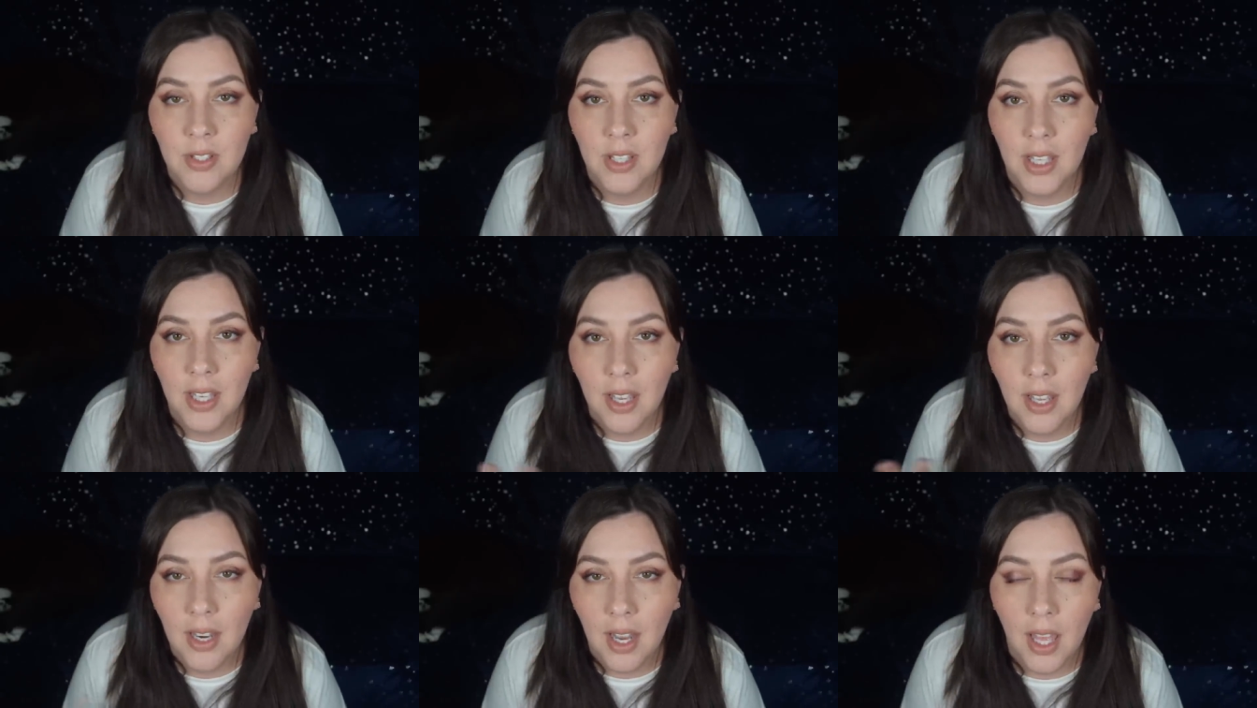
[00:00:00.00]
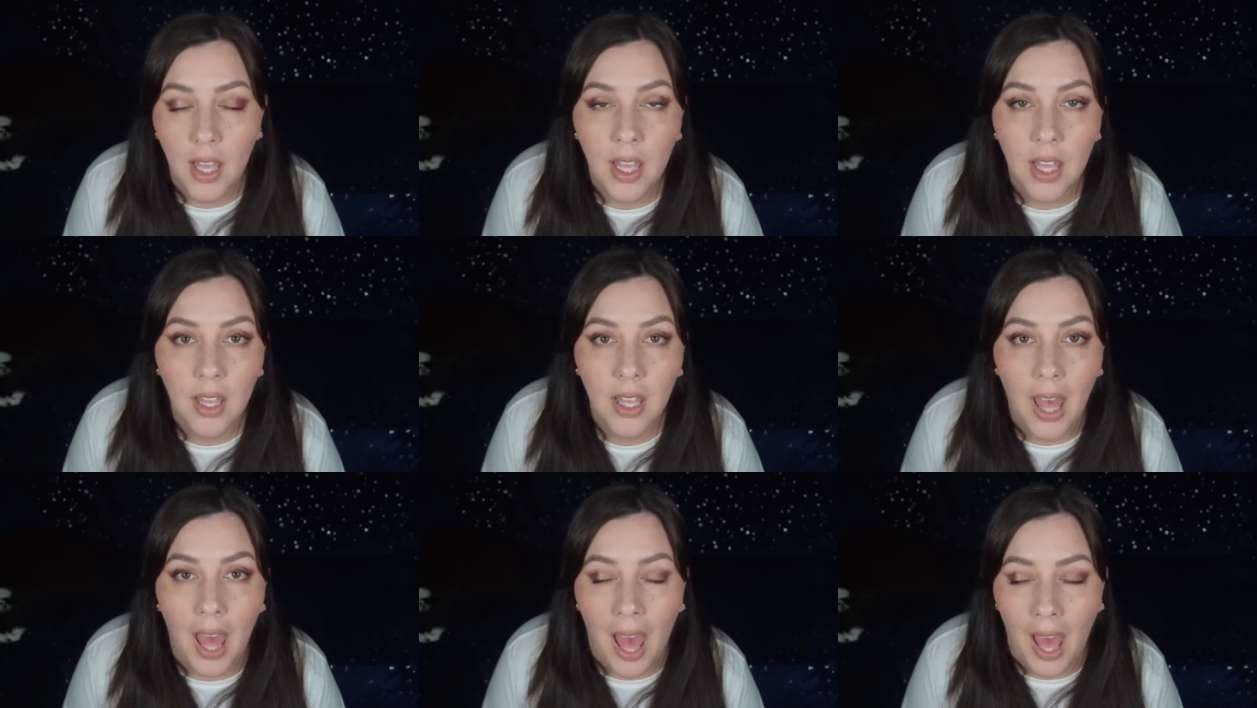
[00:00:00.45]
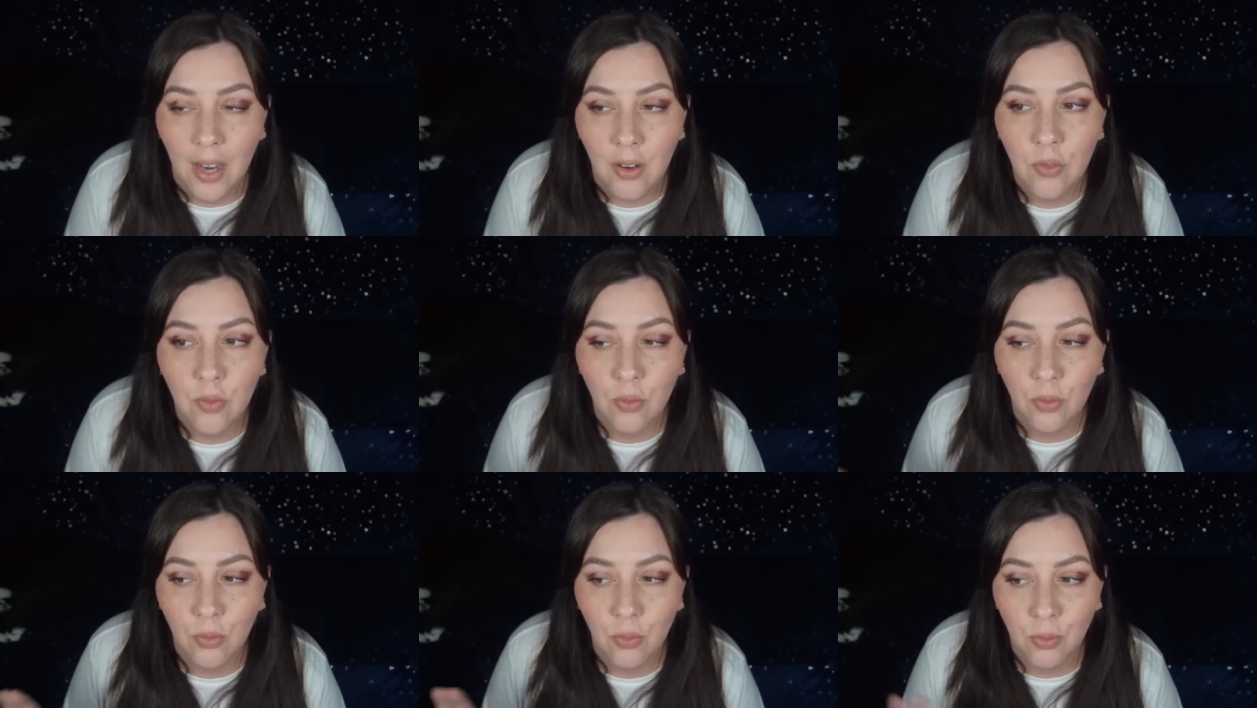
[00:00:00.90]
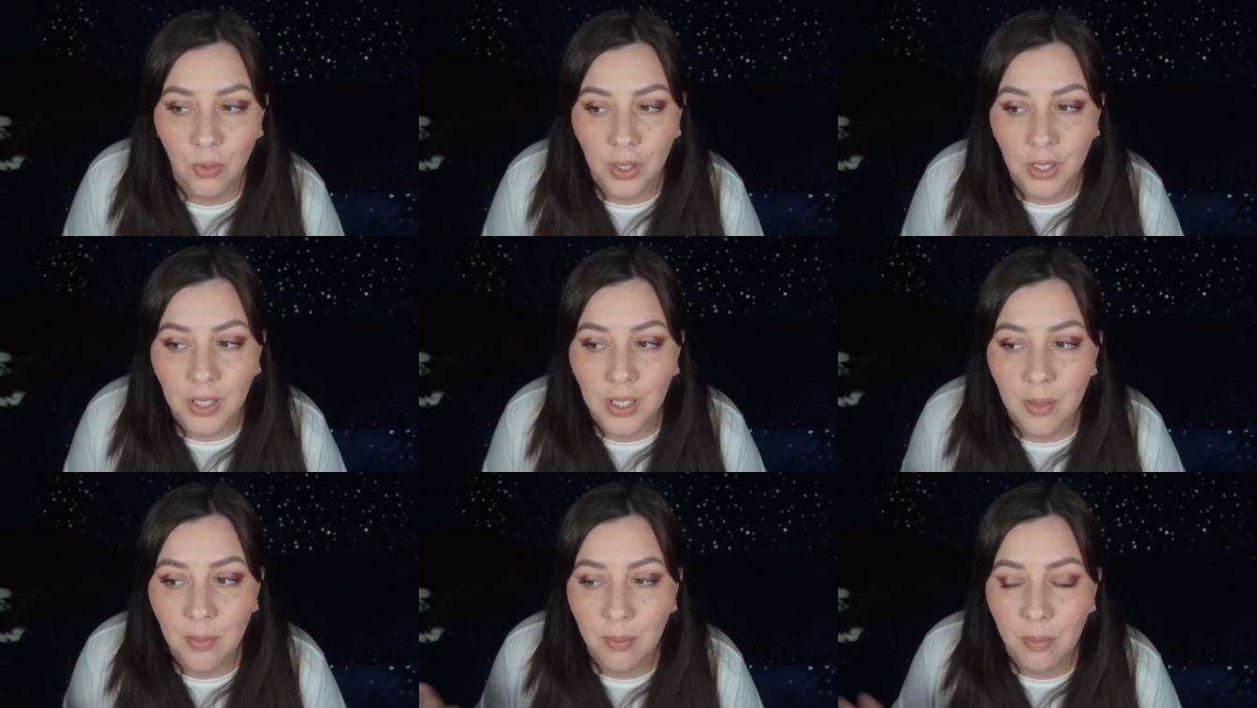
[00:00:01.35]
DNA hadn't
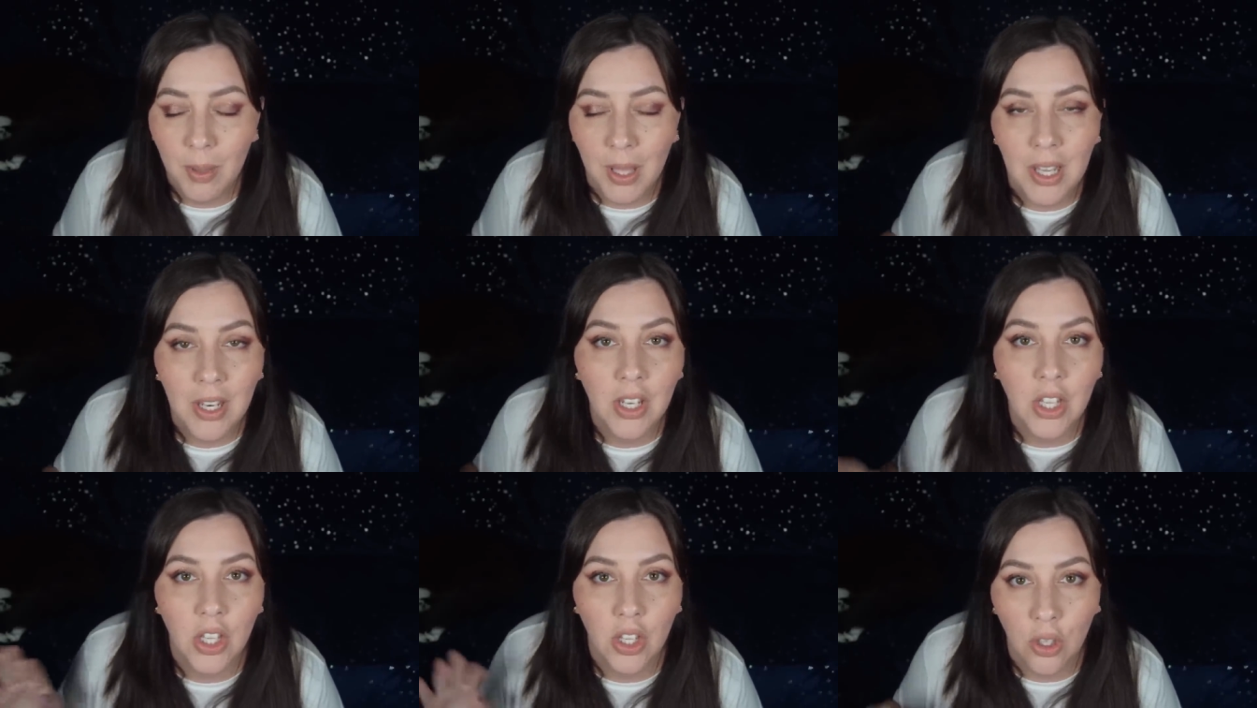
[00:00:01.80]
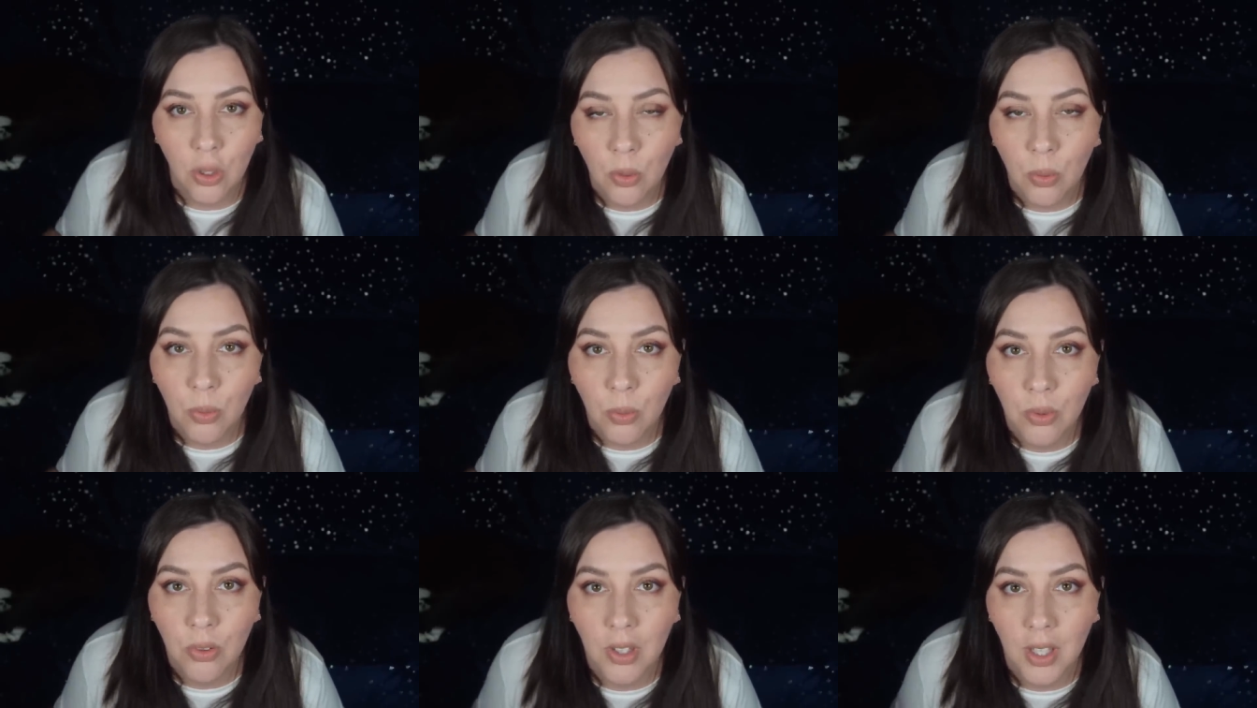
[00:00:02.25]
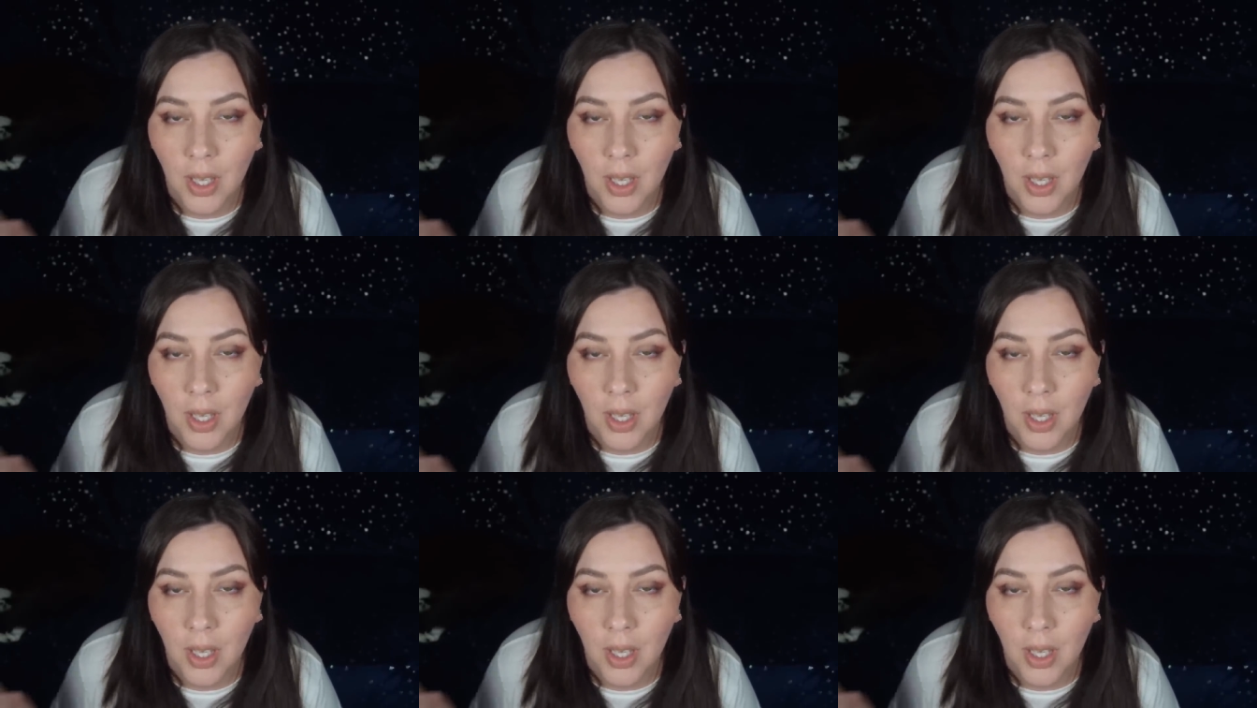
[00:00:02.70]
really been used.